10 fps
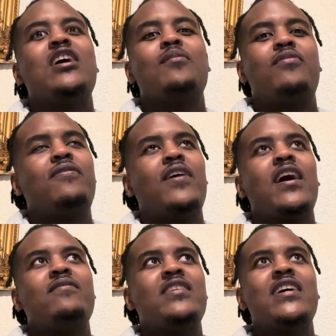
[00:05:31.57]
them for
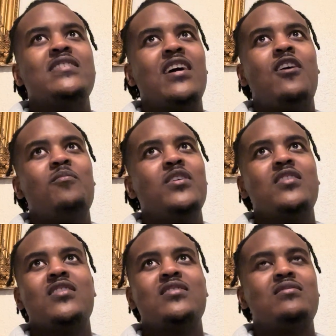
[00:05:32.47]
5 days out
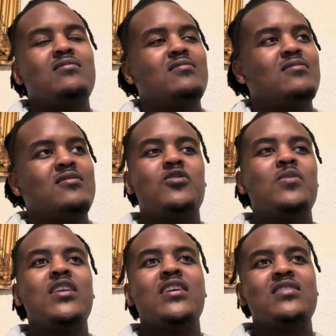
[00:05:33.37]
because so
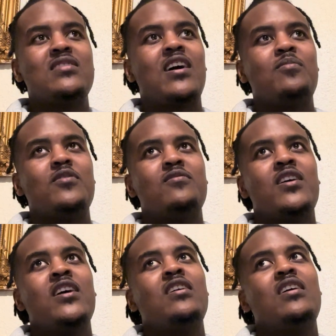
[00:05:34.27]
many things is happening,
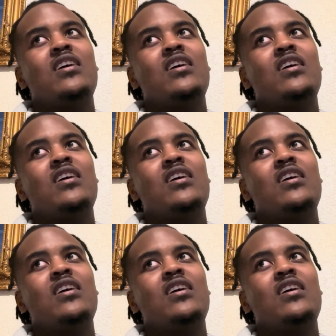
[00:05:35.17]
right?